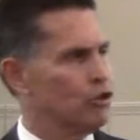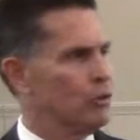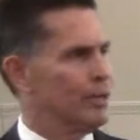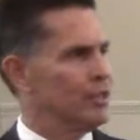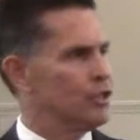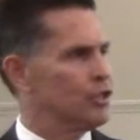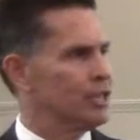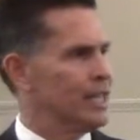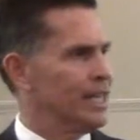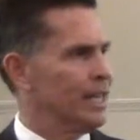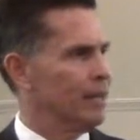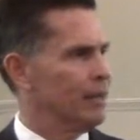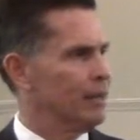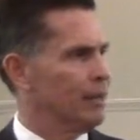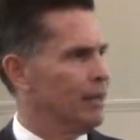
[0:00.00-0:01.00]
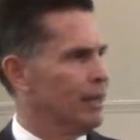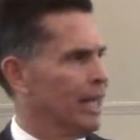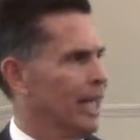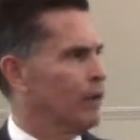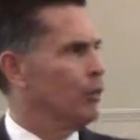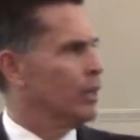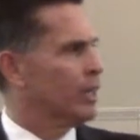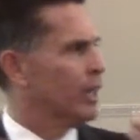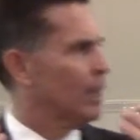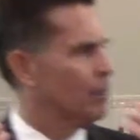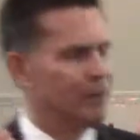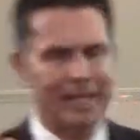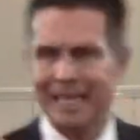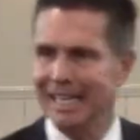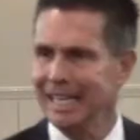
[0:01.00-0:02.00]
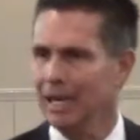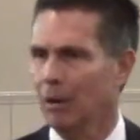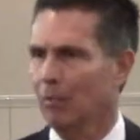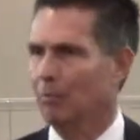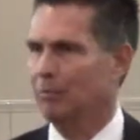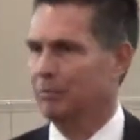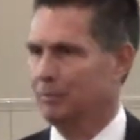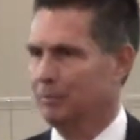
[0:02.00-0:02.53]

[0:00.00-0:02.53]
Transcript: had sinned and who had come to him?